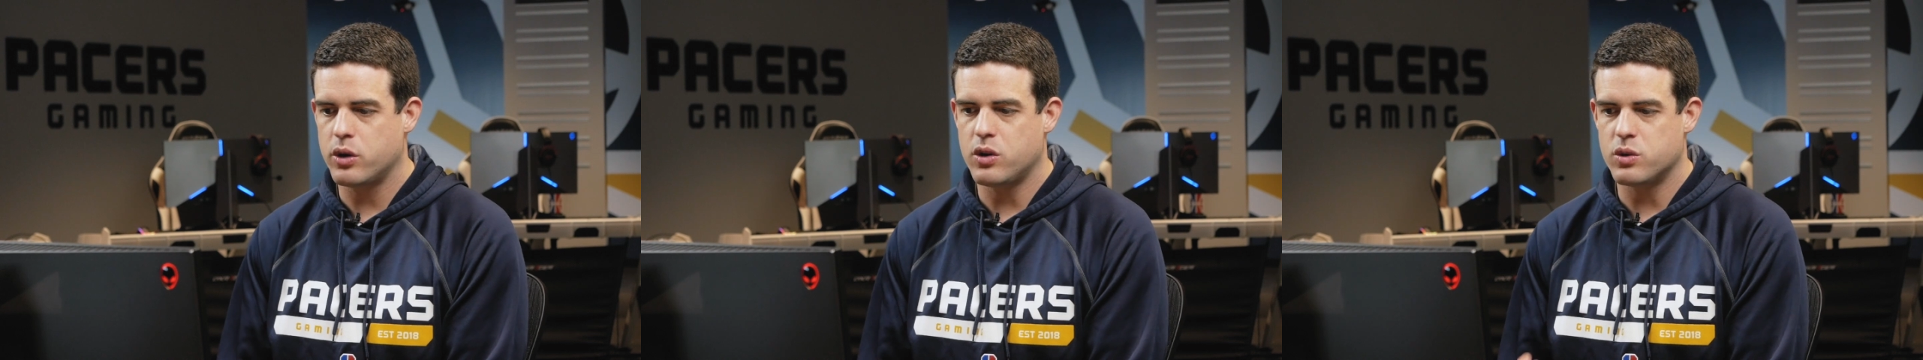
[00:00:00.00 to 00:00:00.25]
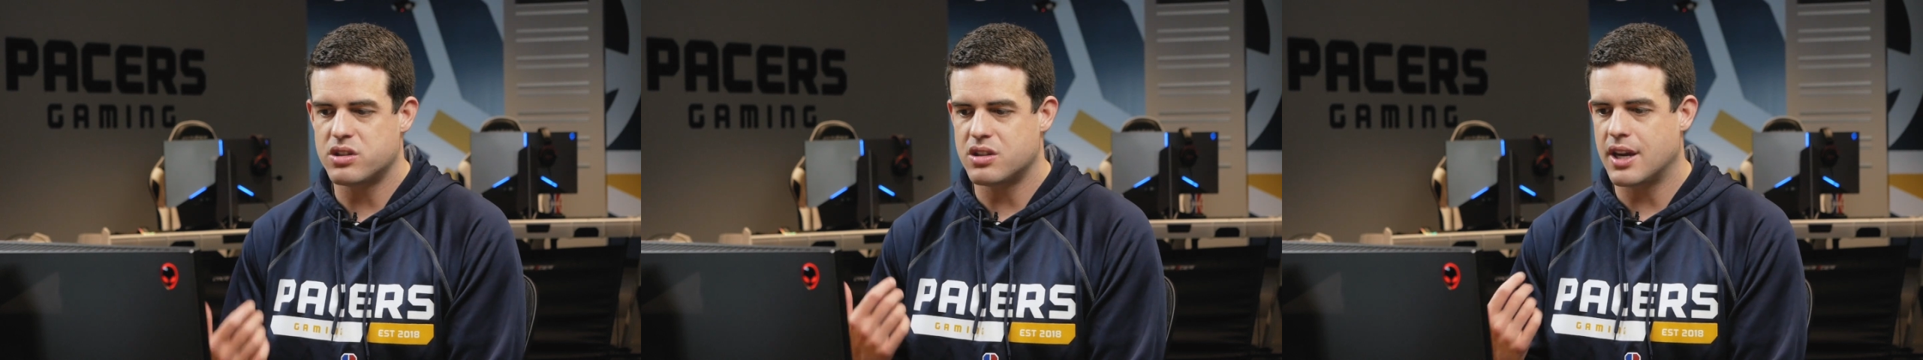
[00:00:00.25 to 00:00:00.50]

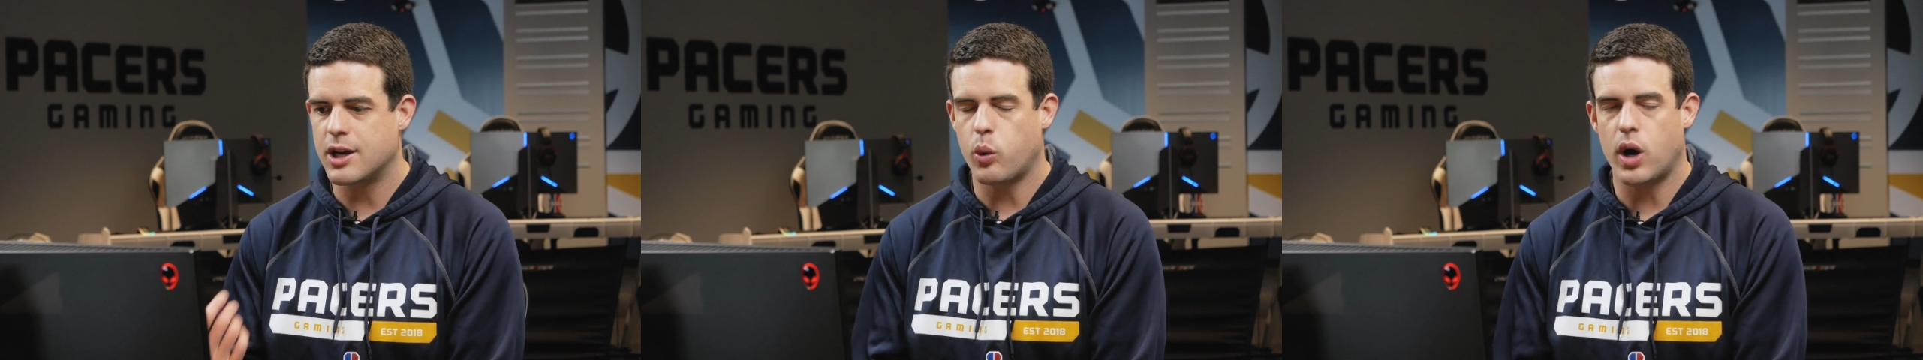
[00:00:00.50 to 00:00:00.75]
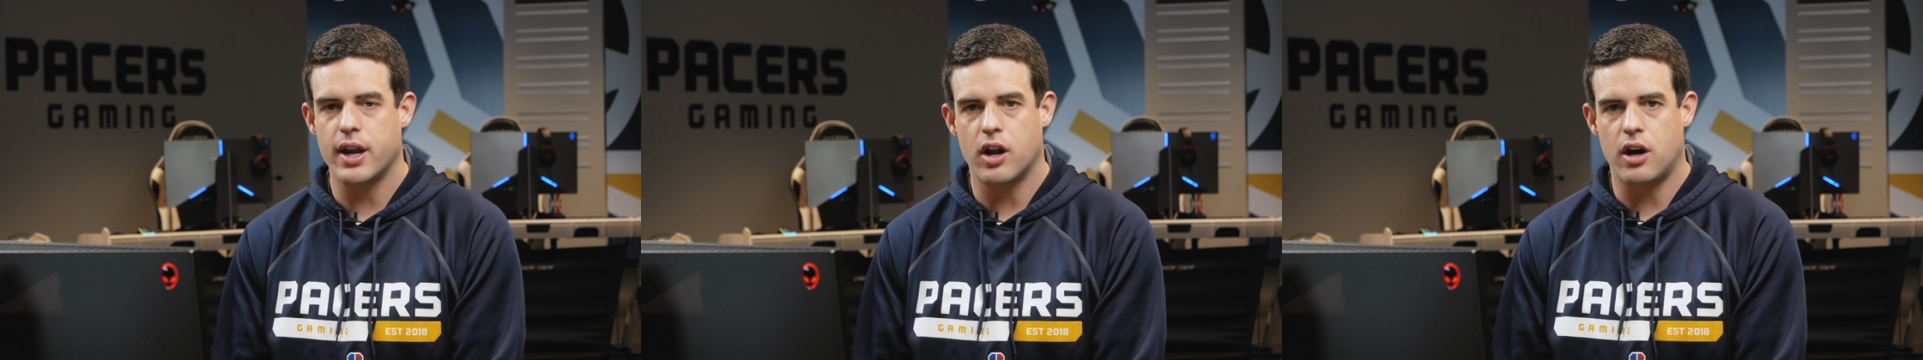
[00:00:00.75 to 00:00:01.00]
you see
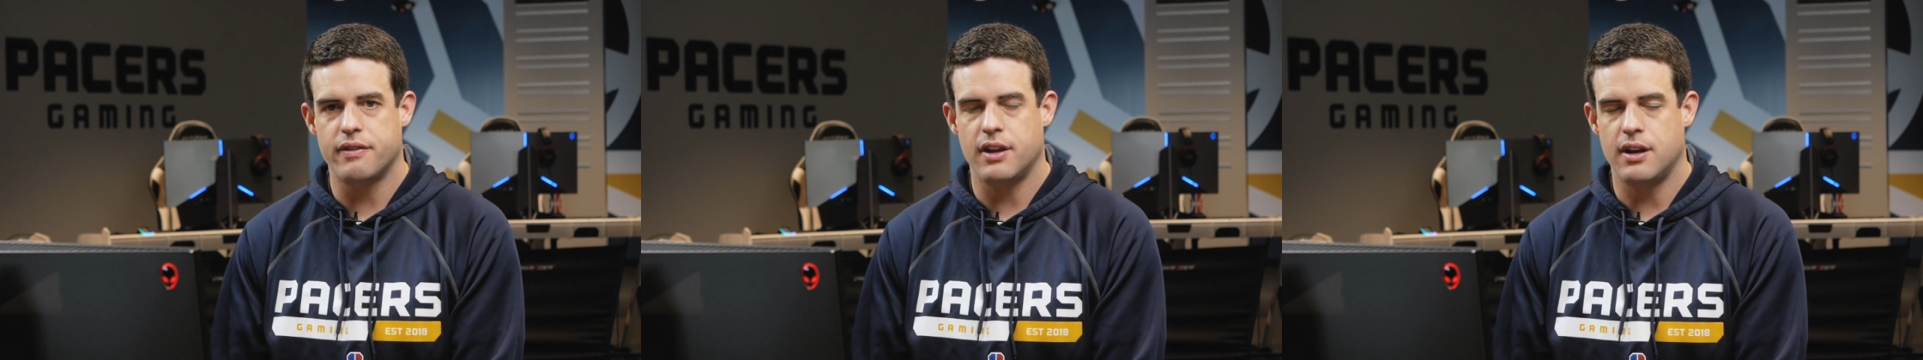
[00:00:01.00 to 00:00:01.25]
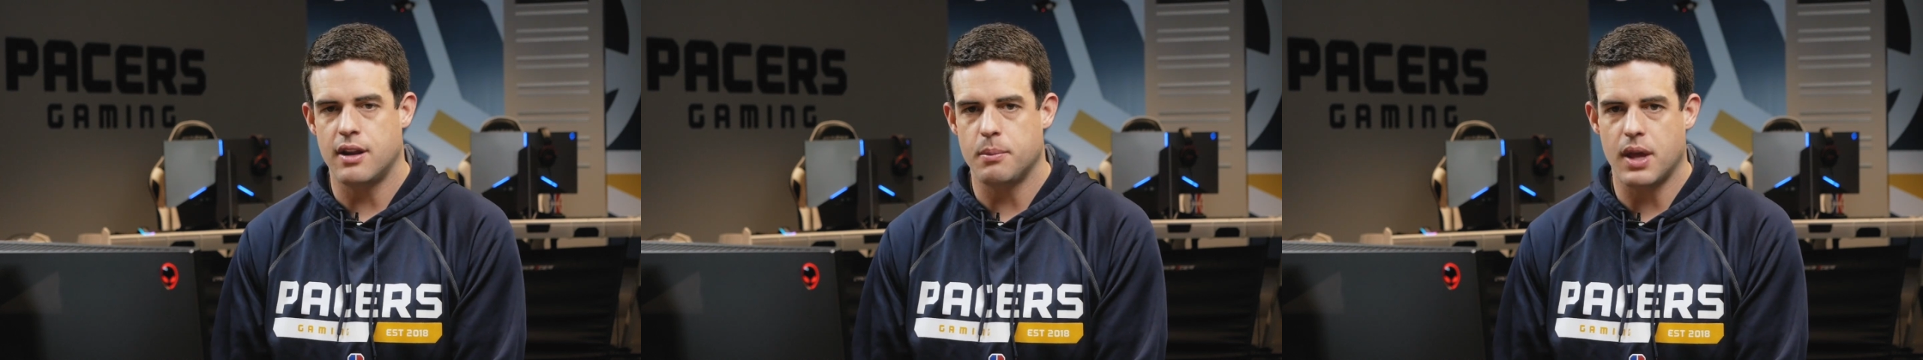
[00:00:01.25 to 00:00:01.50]
quite
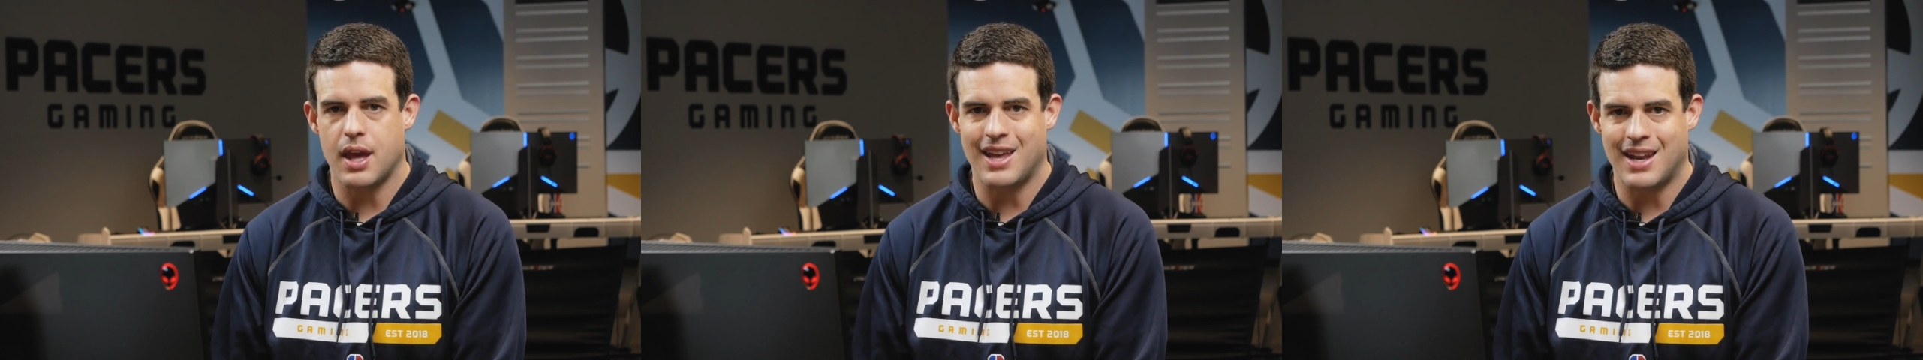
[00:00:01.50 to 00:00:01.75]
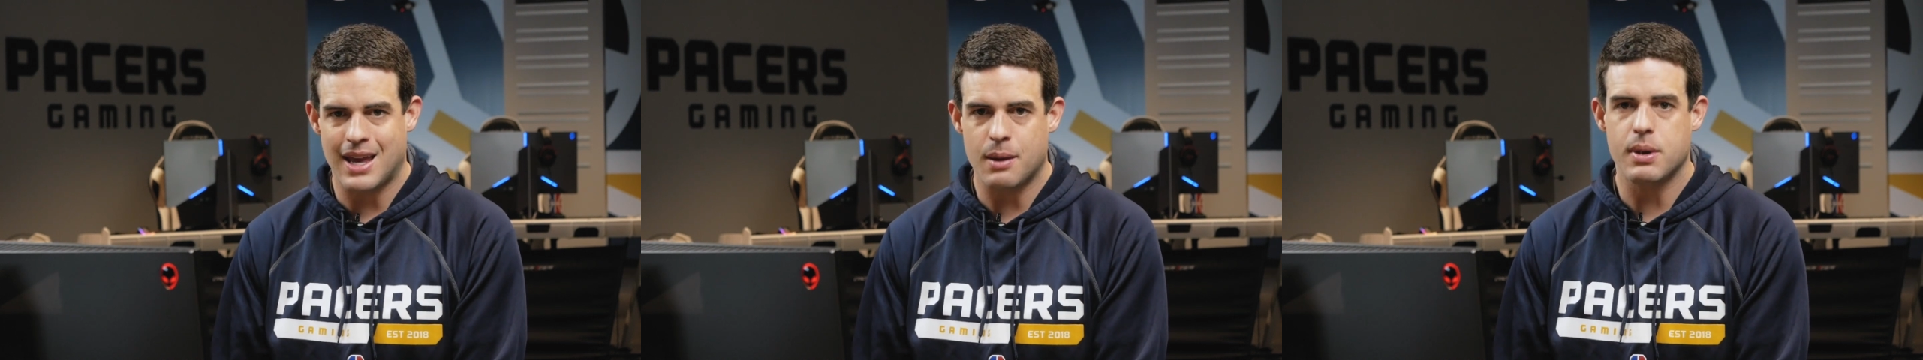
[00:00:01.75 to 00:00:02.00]
often
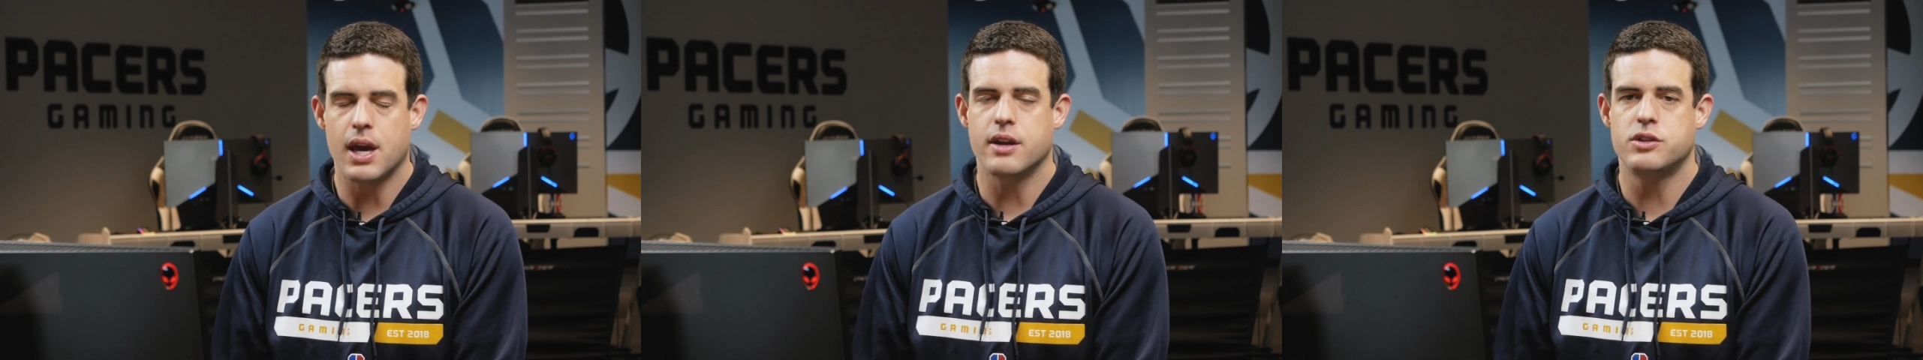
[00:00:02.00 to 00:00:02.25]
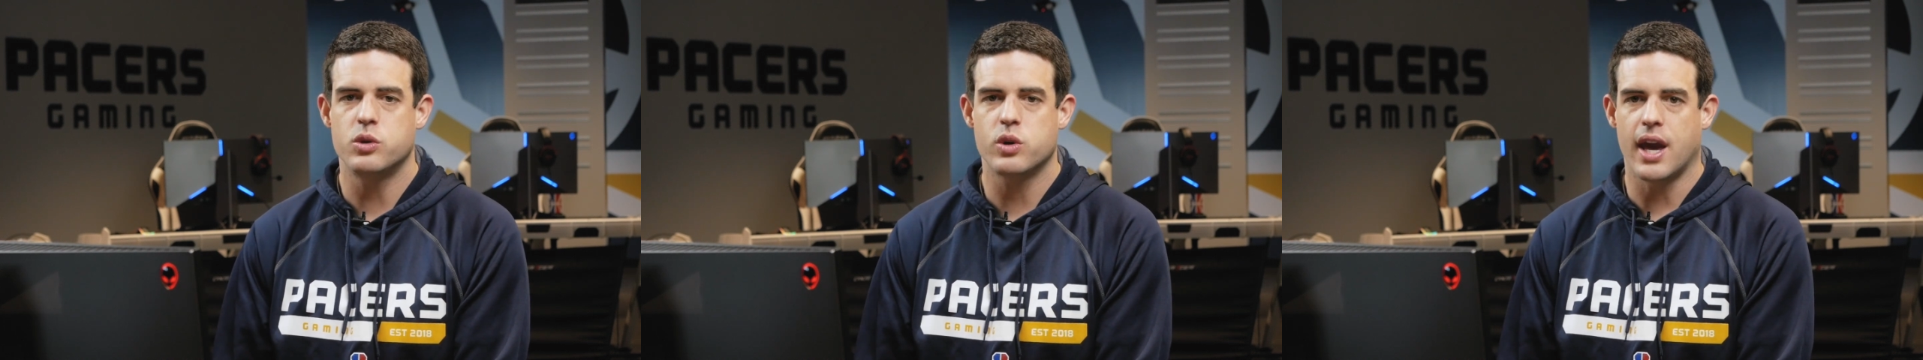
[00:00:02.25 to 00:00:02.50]
in NBA
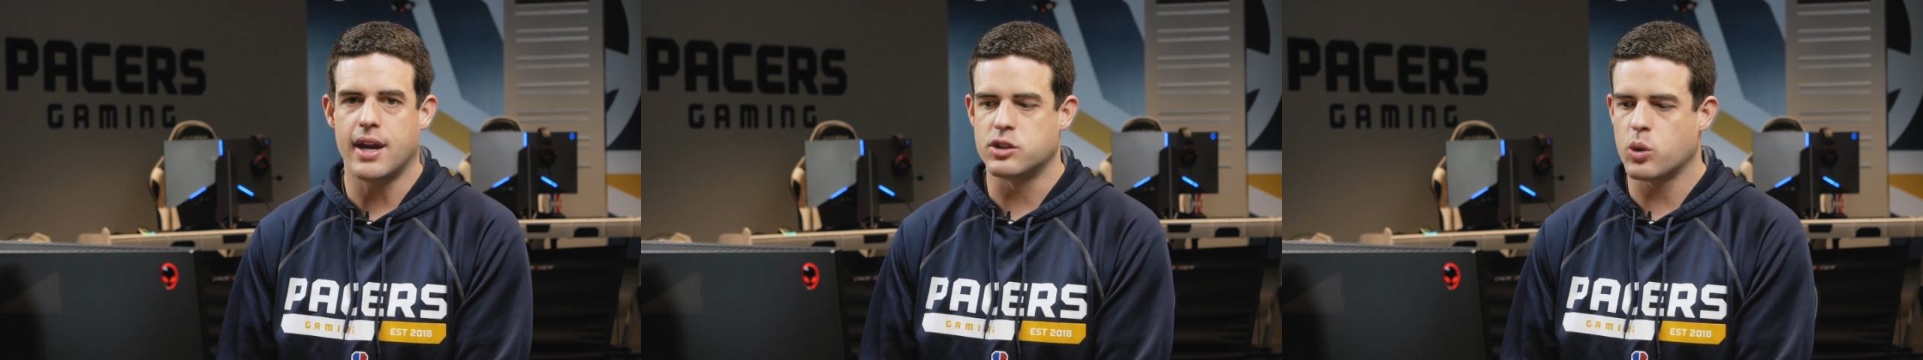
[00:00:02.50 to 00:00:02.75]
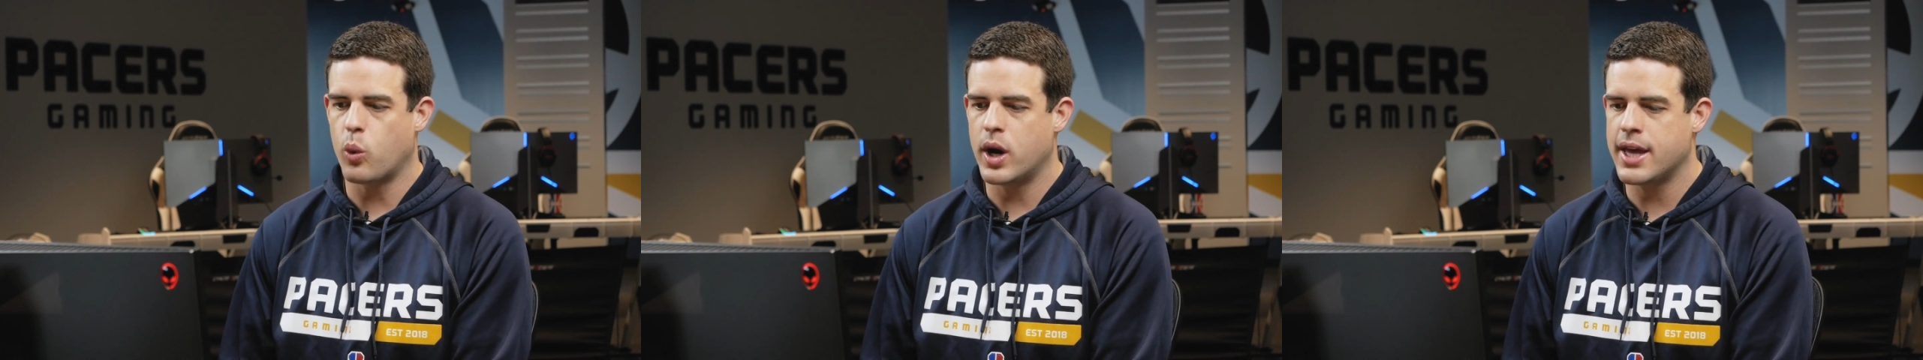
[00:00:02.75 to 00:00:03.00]

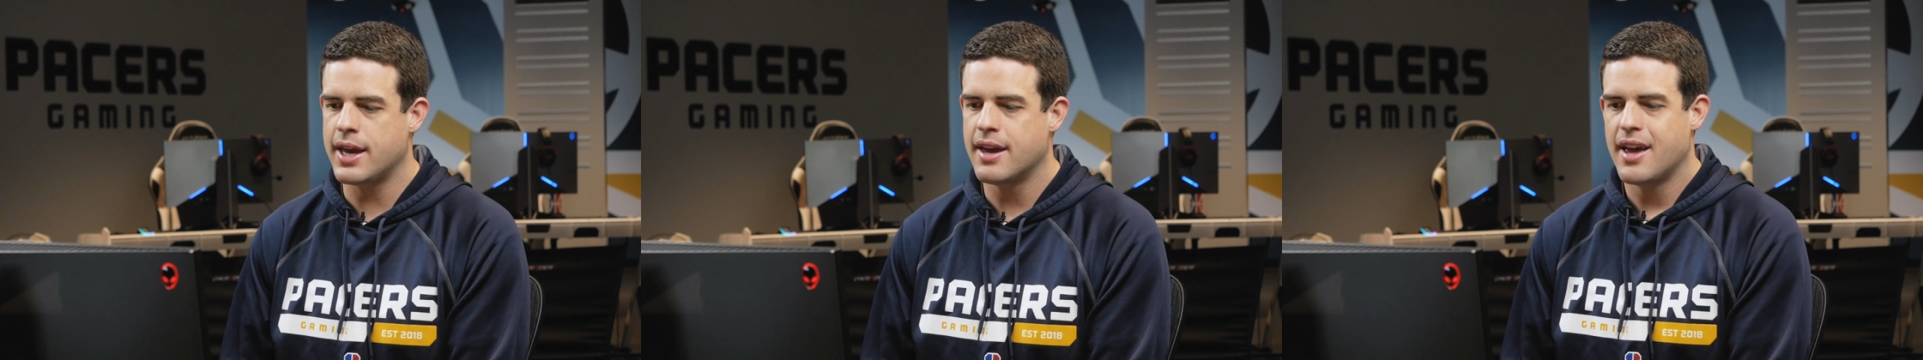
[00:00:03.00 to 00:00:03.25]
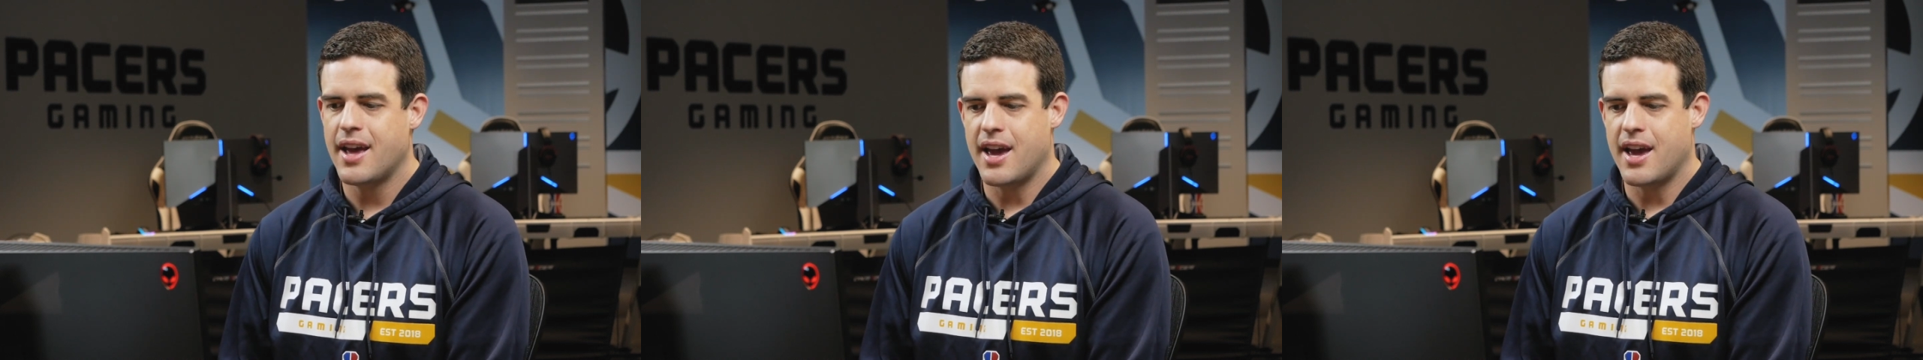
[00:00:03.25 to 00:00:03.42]
2K20.